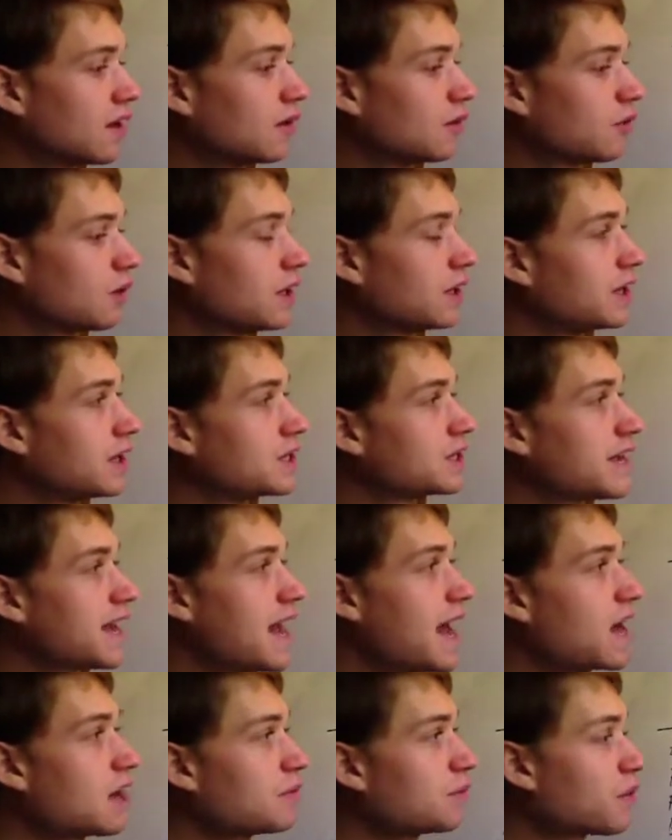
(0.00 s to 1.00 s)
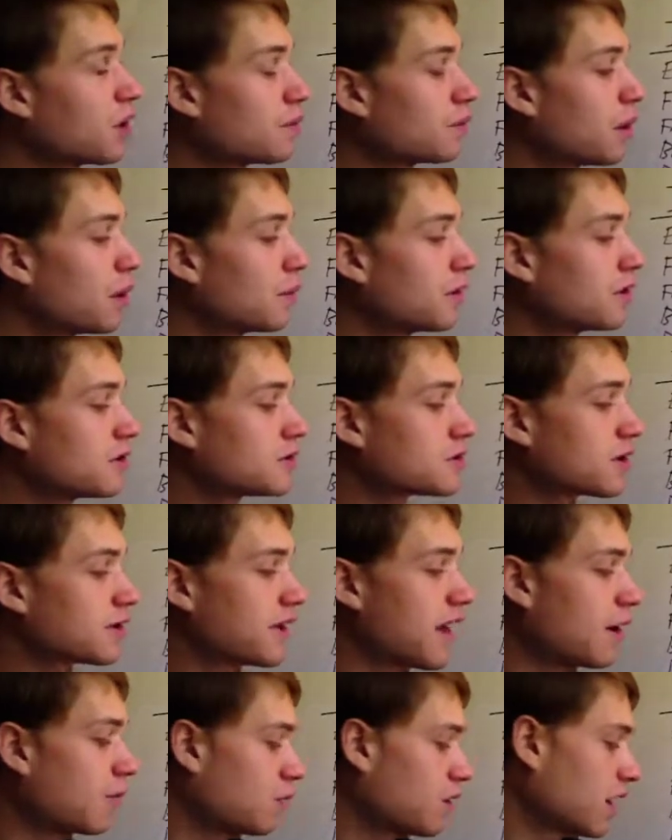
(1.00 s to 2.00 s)
We need to add up our moments so
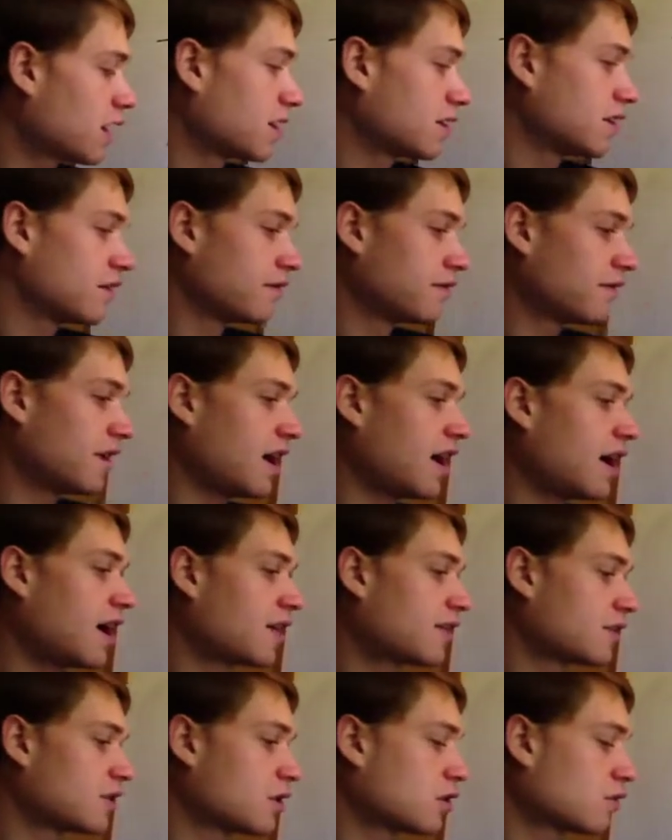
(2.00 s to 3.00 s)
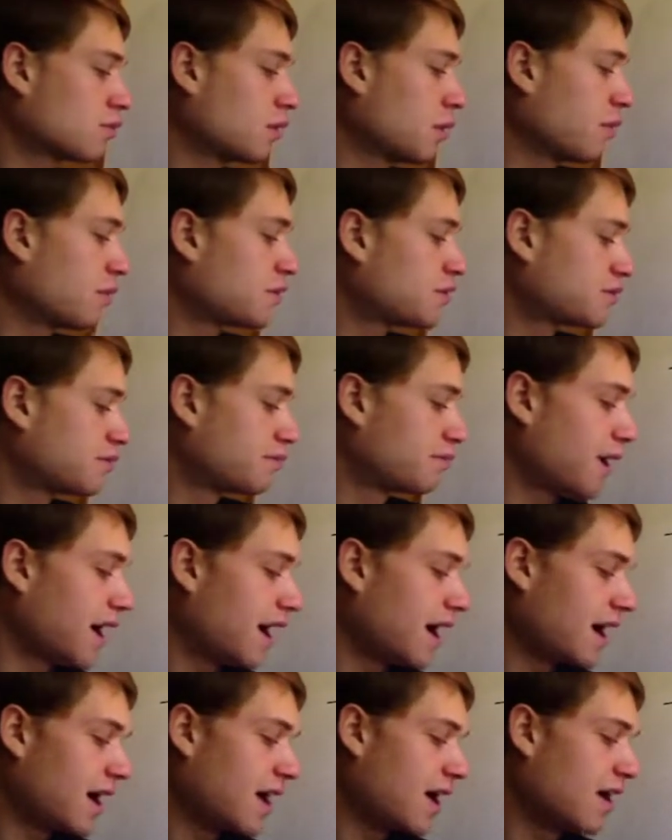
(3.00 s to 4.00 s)
that we can divide the total moments
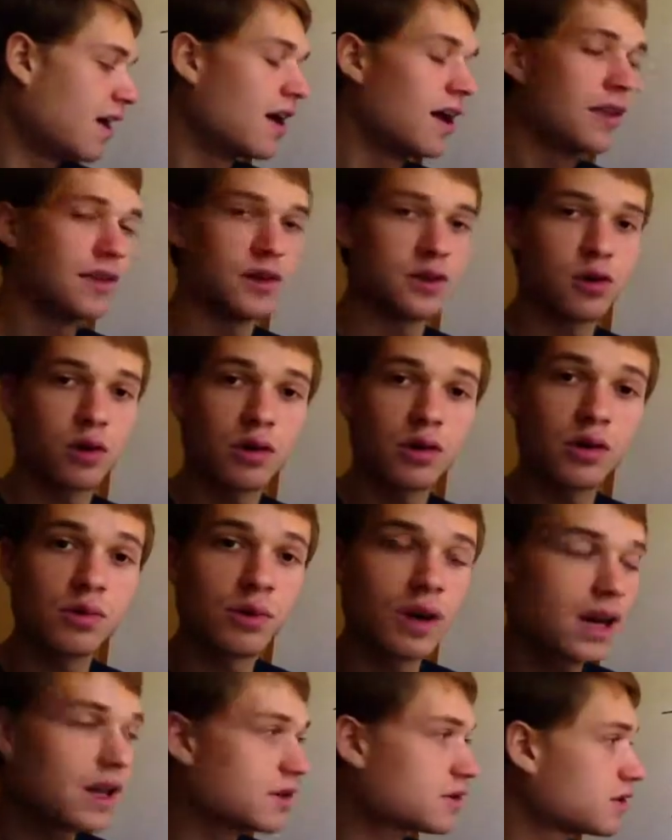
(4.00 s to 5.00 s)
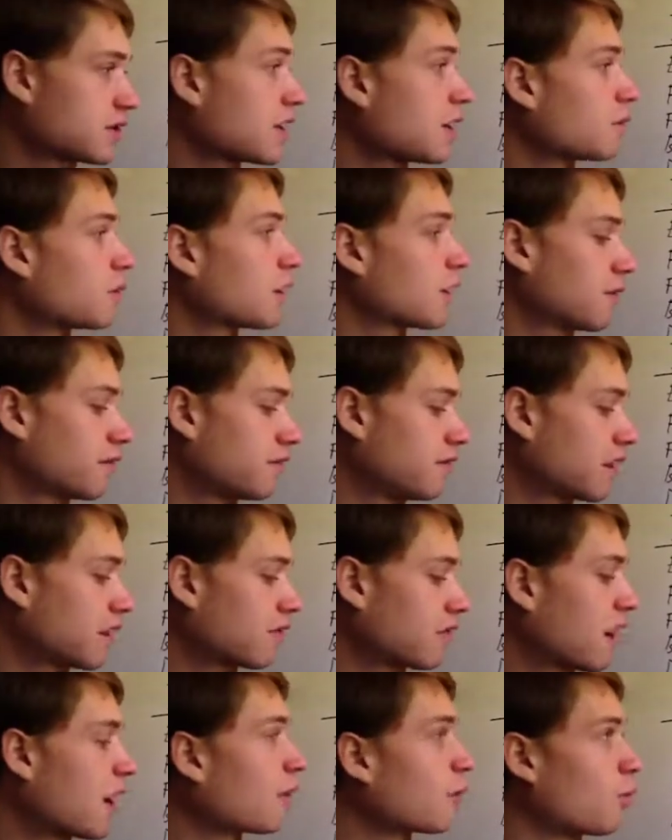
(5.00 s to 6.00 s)
by the total weight so that we can
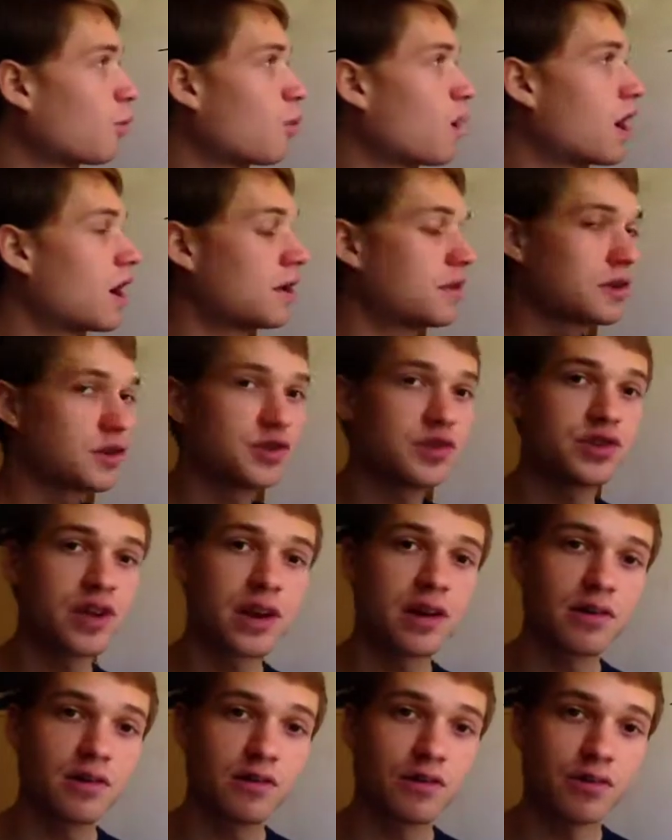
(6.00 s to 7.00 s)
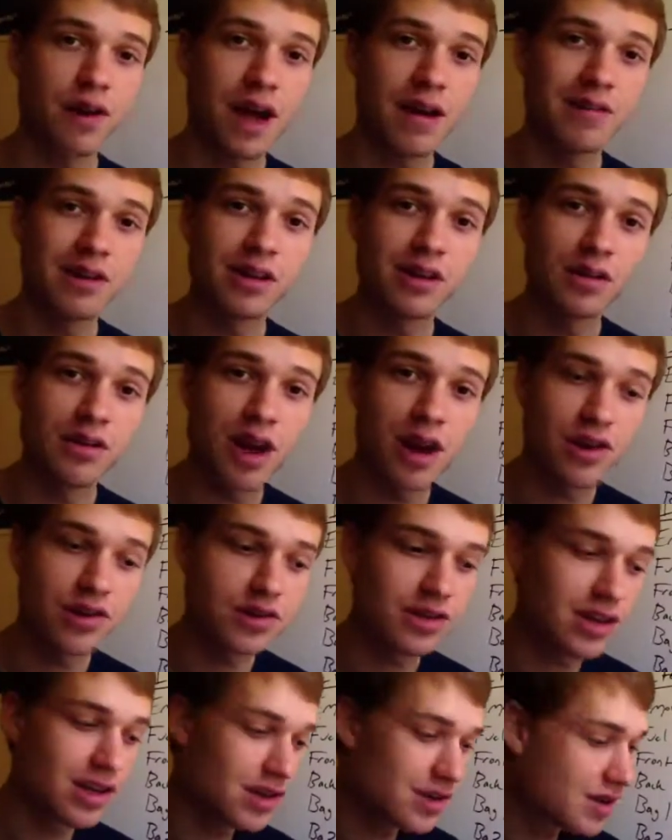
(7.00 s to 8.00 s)
figure out where the center of gravity
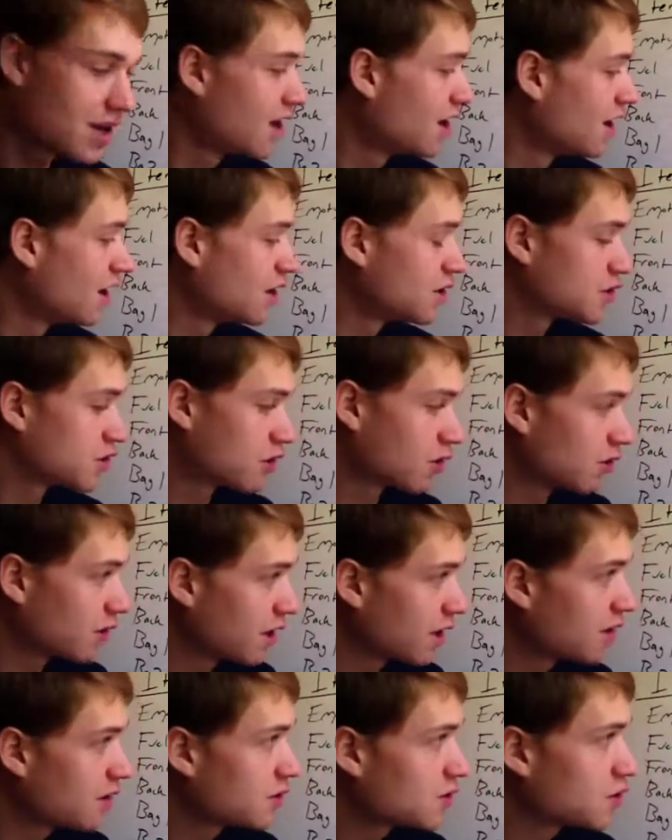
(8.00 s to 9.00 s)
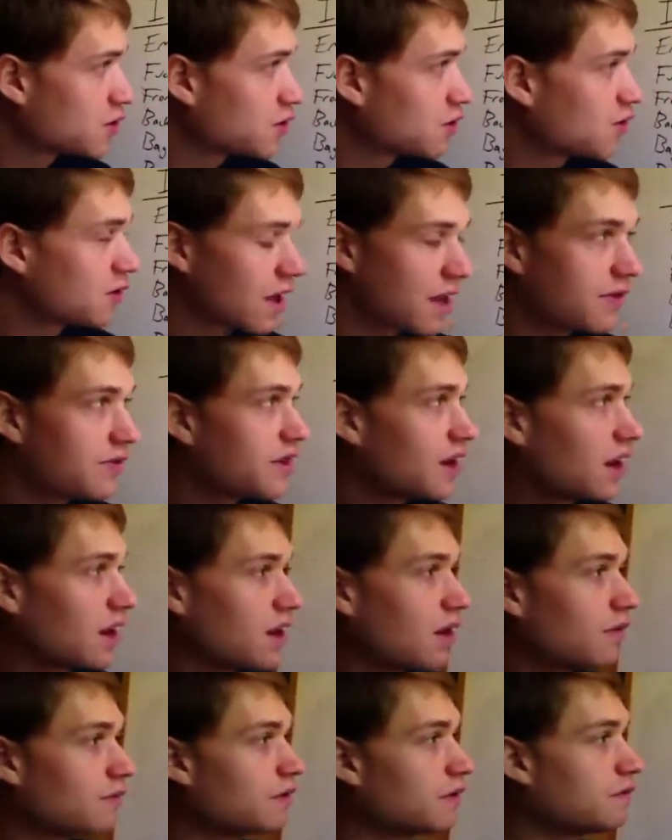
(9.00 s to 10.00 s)
location is. So let us do that
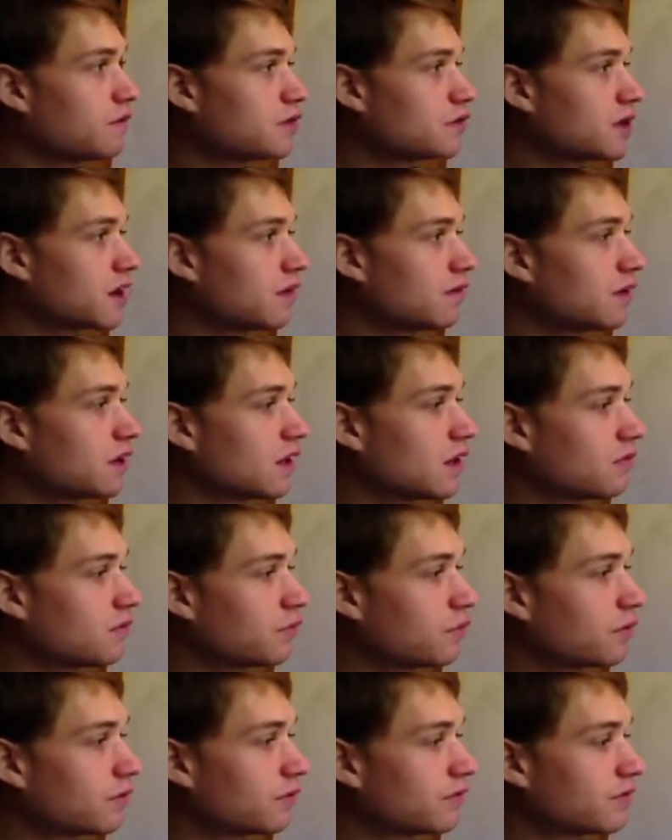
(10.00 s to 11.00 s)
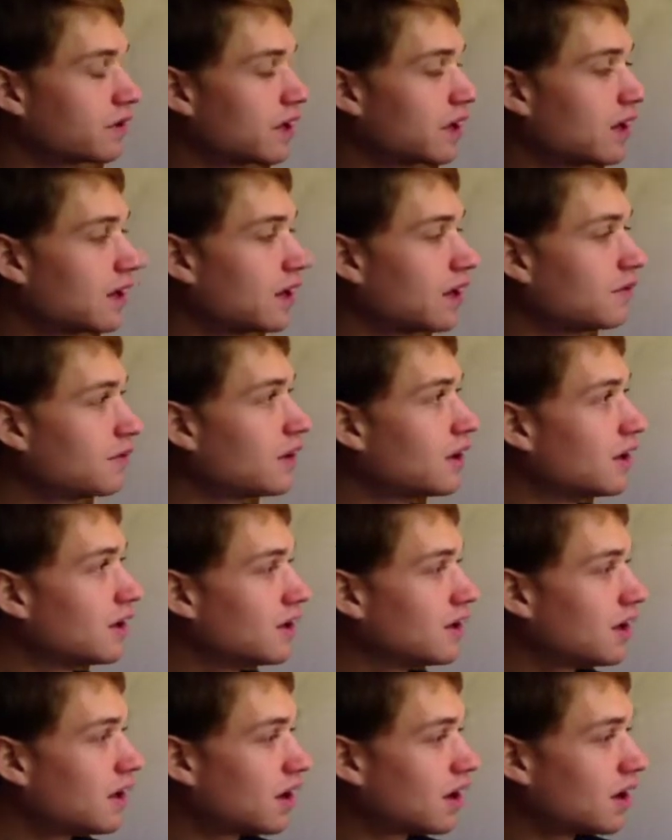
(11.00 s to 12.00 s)
there. 57, 11.5,
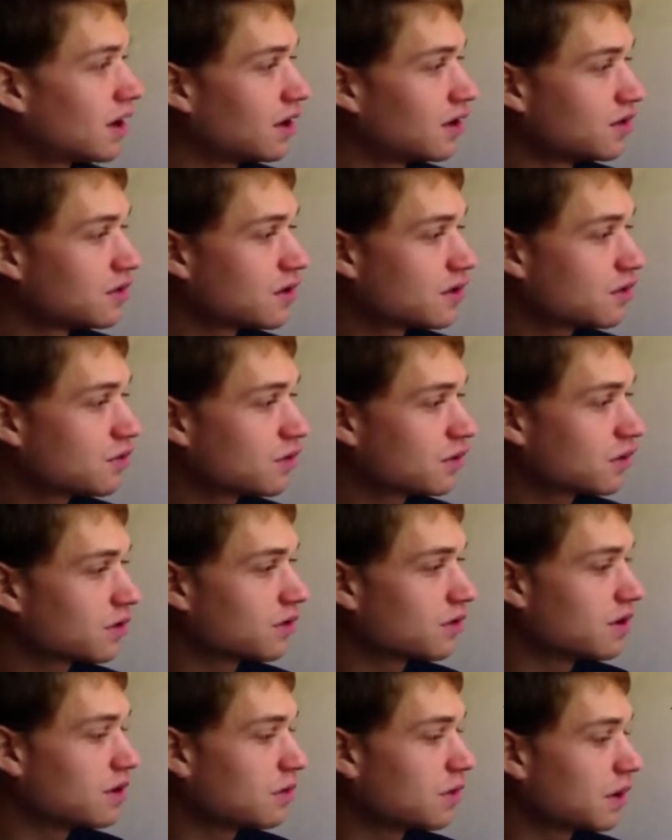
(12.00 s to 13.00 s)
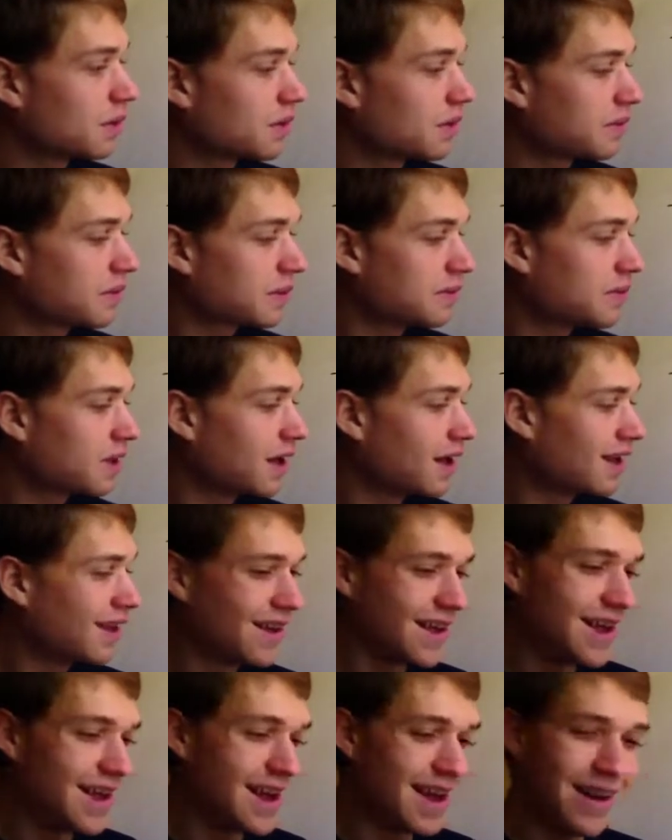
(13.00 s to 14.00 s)
6.3, blah, blah, blah, blah.
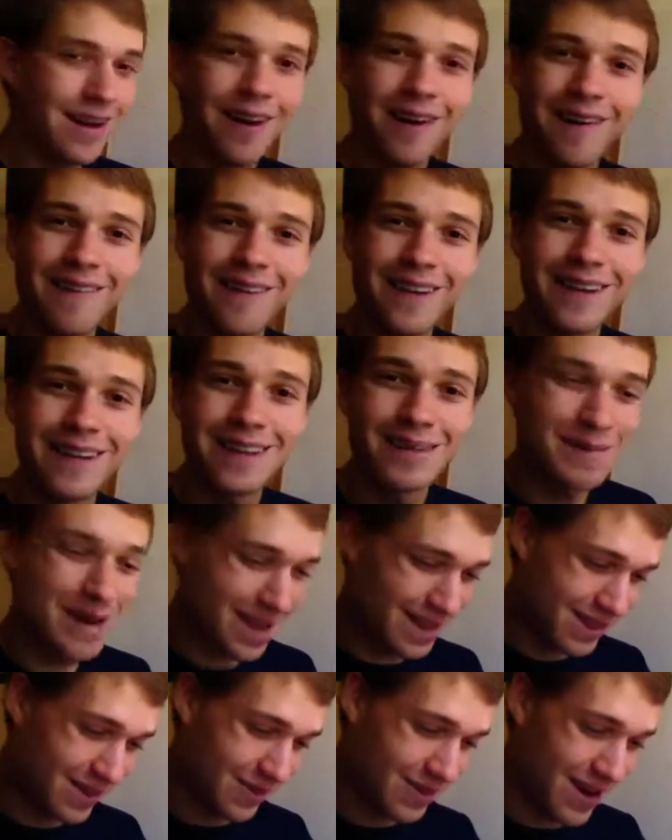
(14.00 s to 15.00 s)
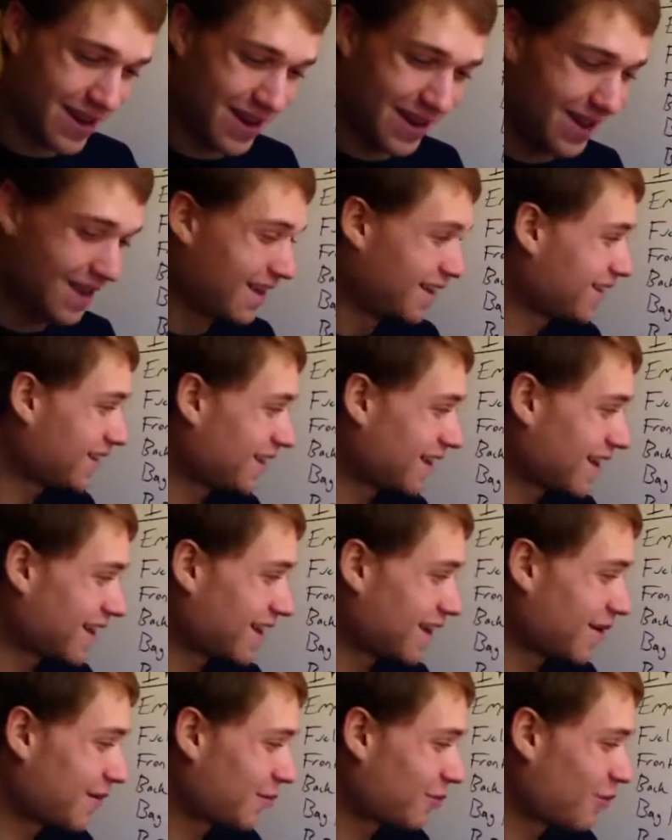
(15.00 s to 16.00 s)
And, oh, I did the math already.
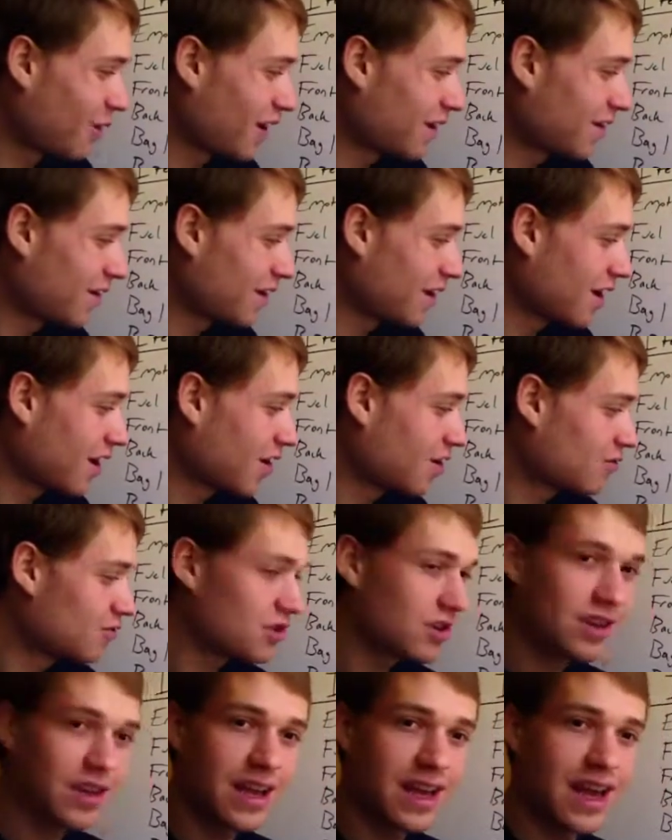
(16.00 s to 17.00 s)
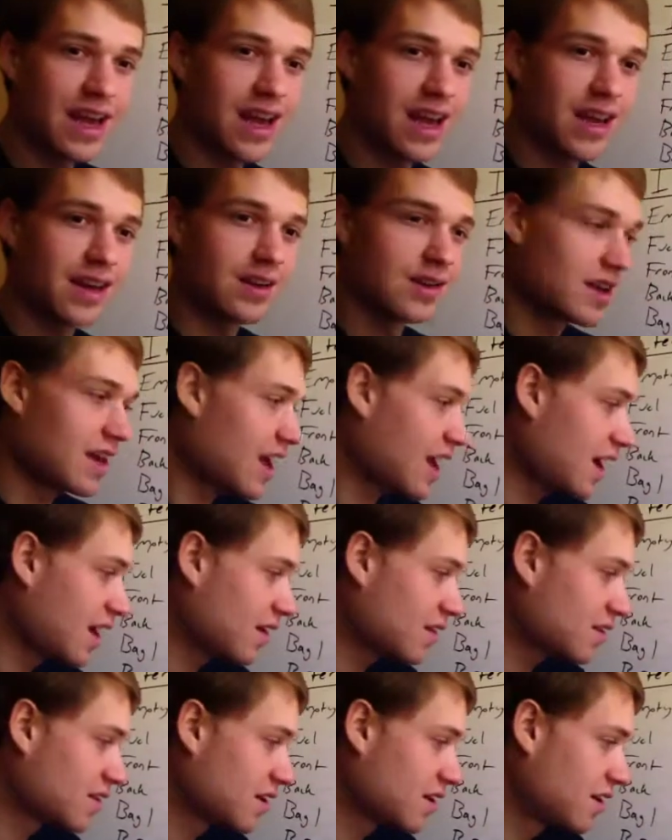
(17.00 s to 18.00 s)

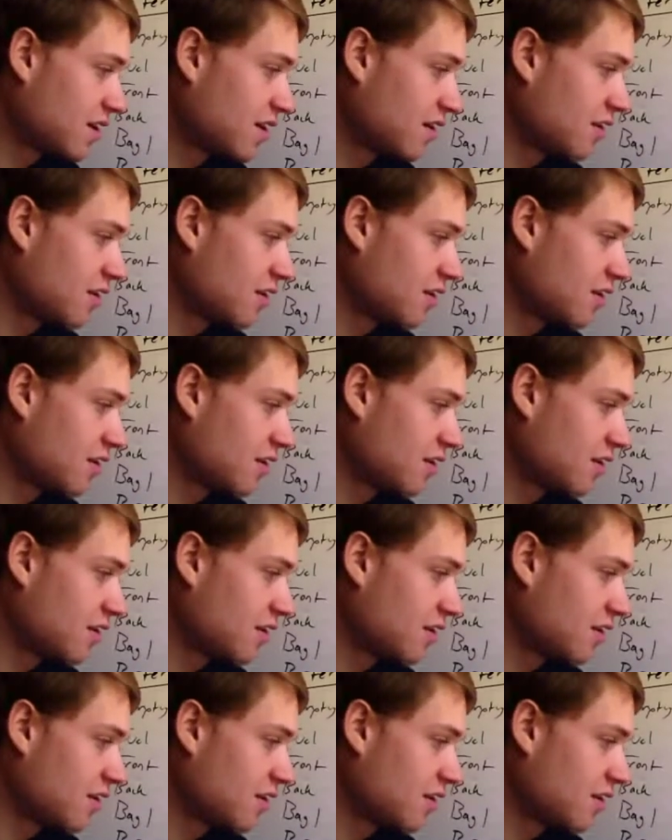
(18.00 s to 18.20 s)
108.